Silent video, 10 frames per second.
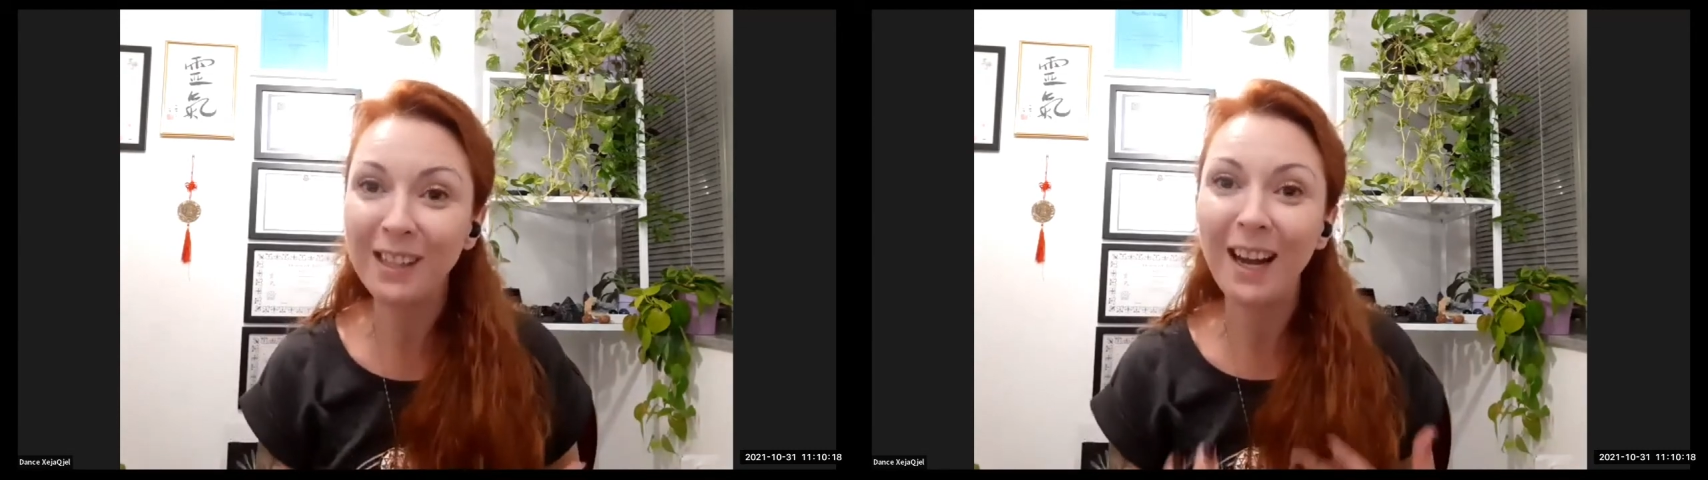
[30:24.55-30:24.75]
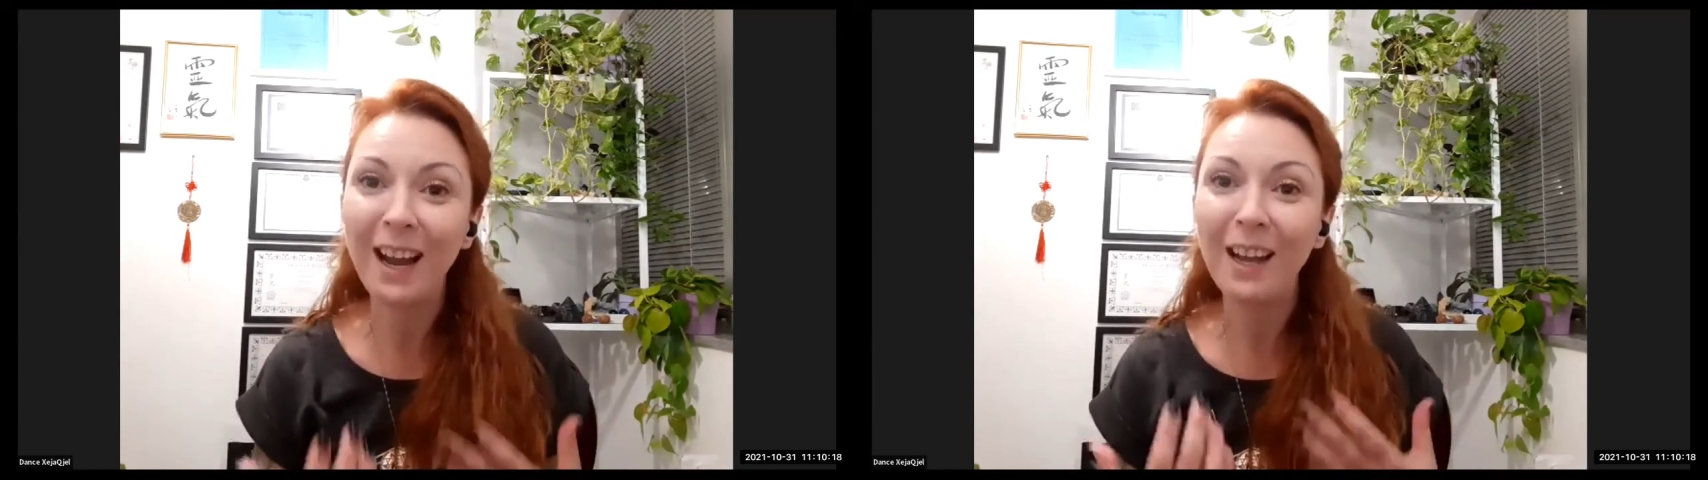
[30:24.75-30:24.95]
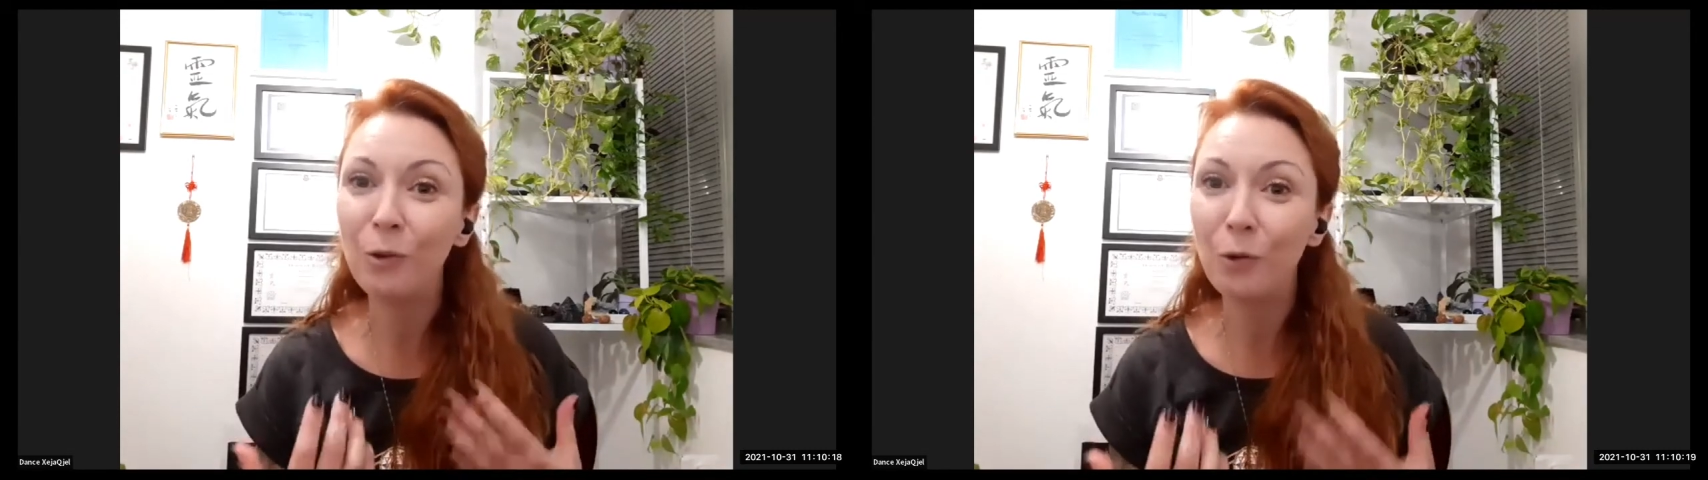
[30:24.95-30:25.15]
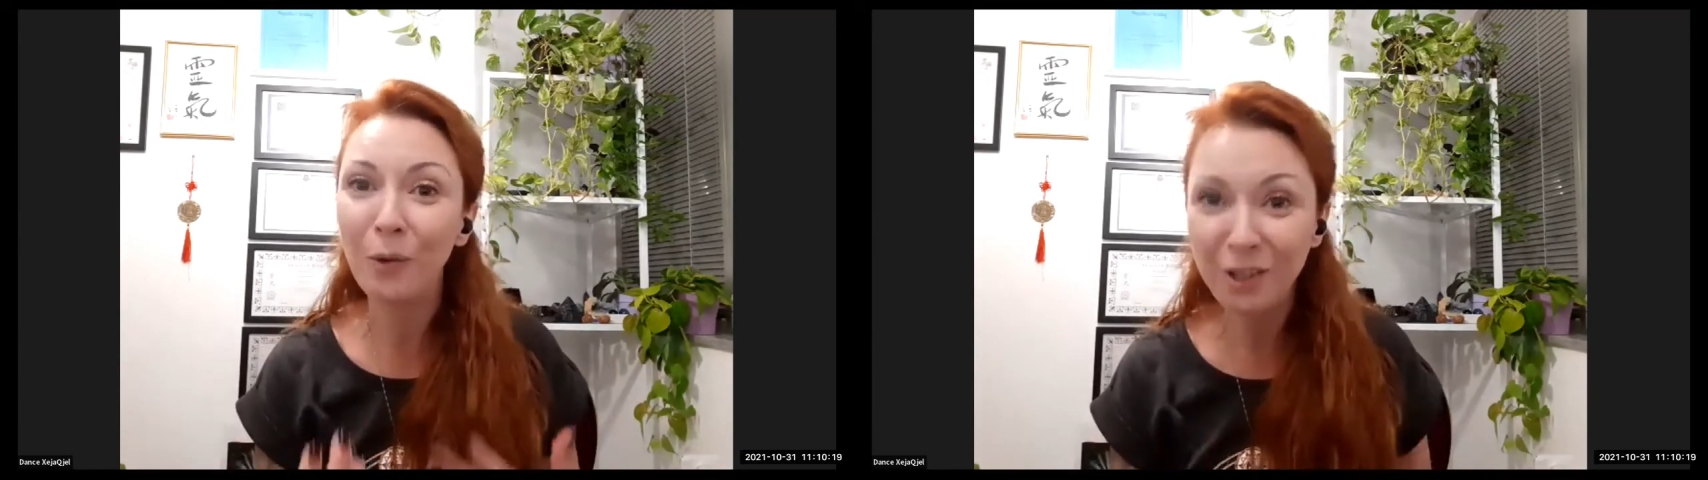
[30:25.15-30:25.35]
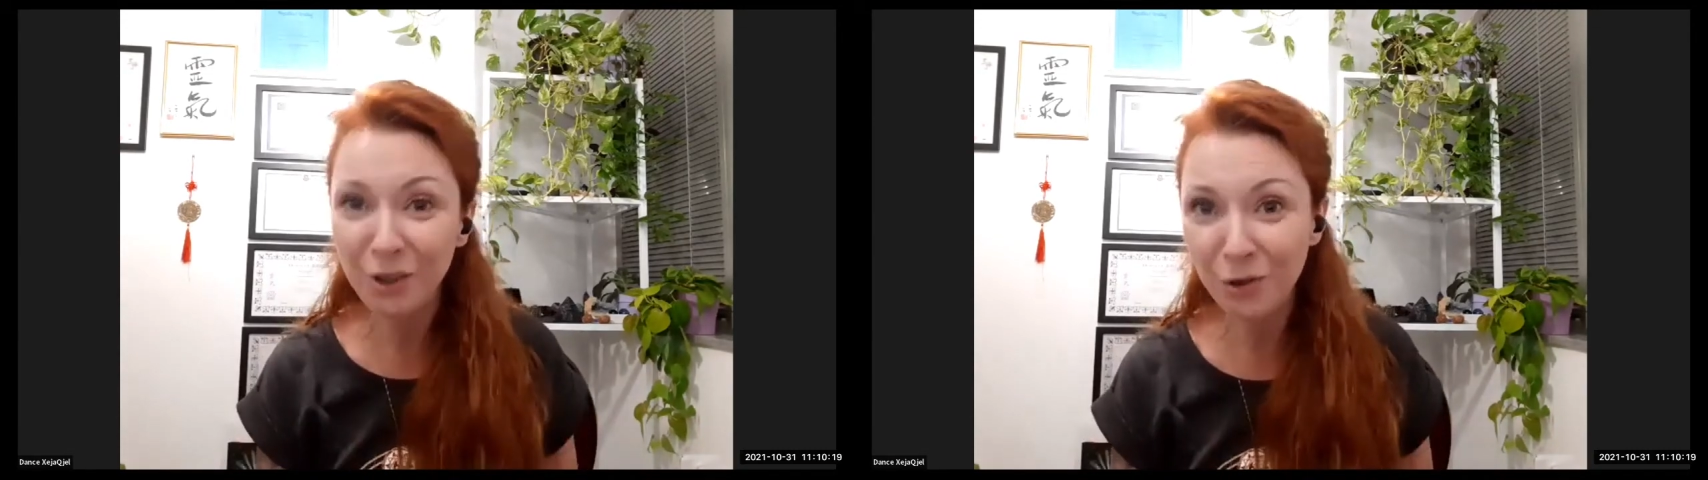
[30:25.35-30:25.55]
that I
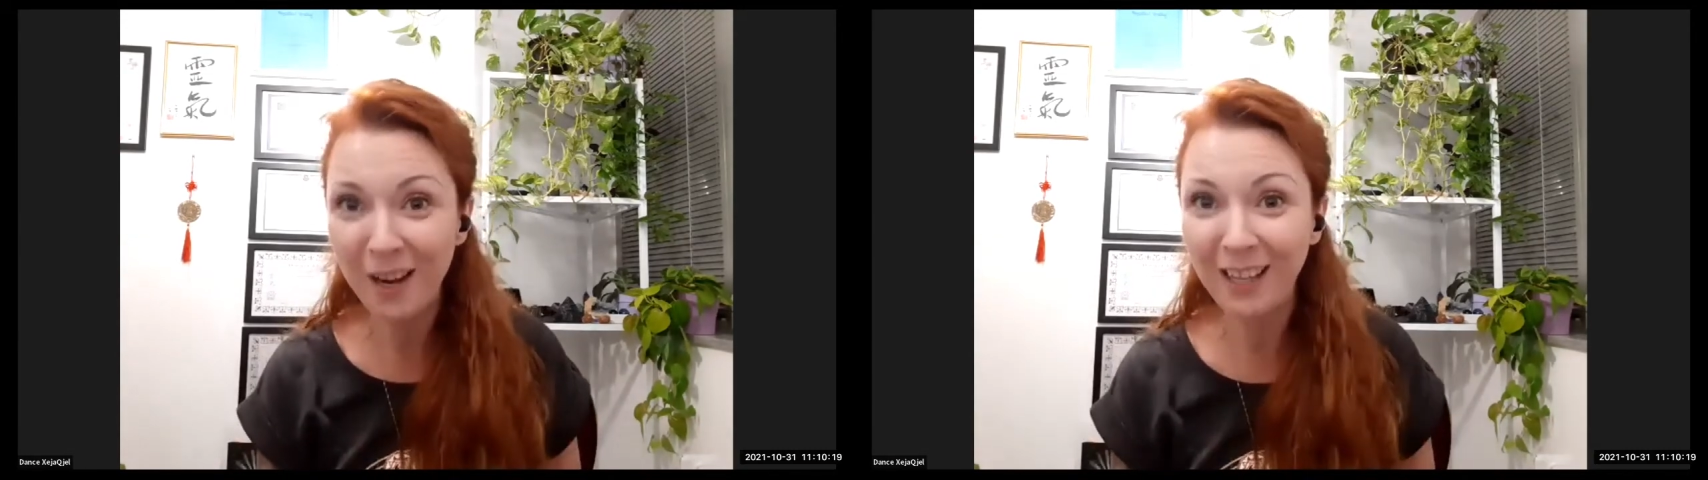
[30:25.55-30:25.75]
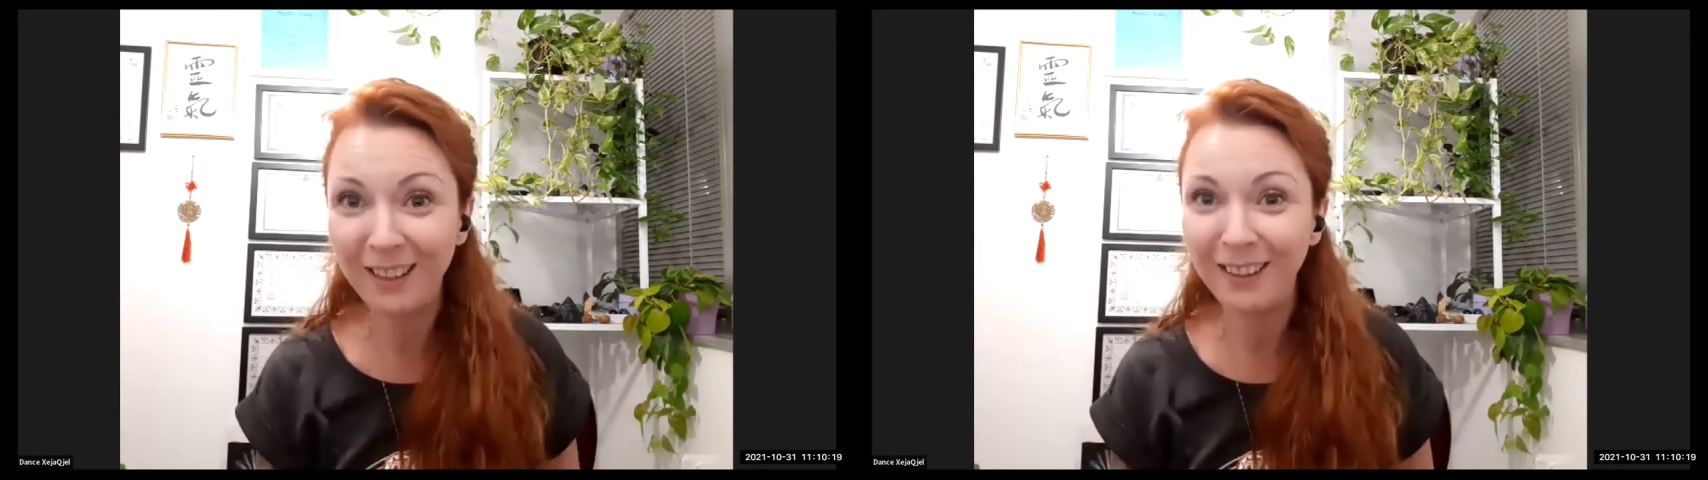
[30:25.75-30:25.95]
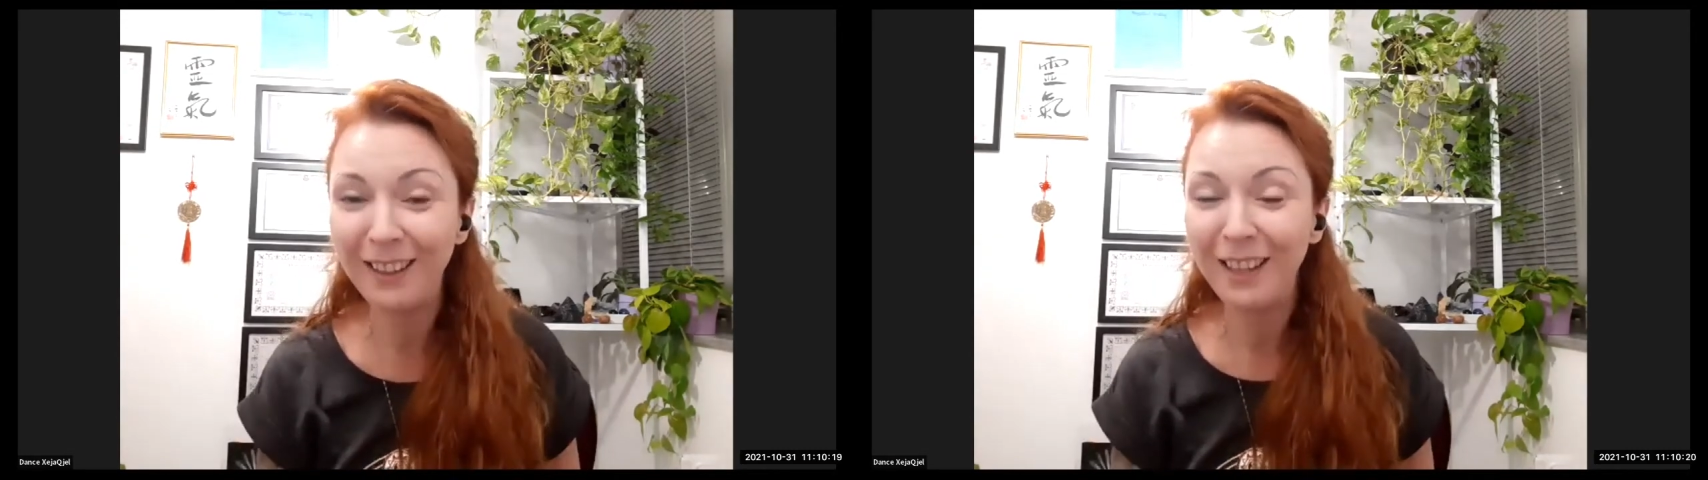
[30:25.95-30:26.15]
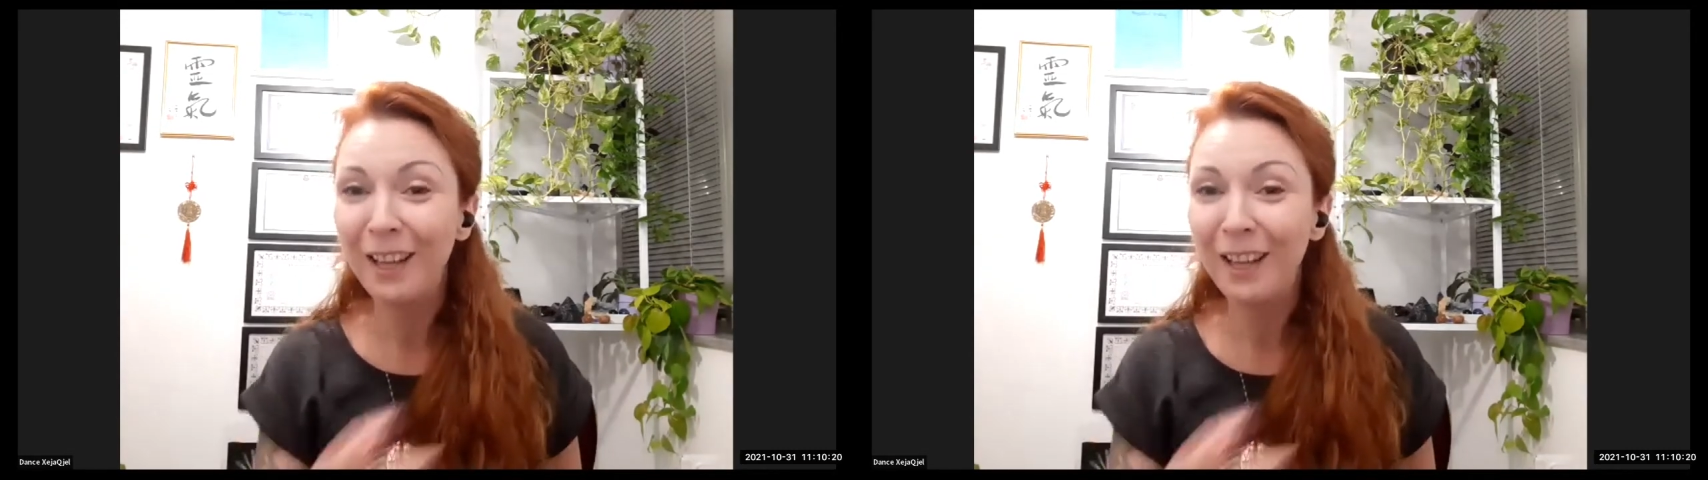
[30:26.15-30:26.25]
graduated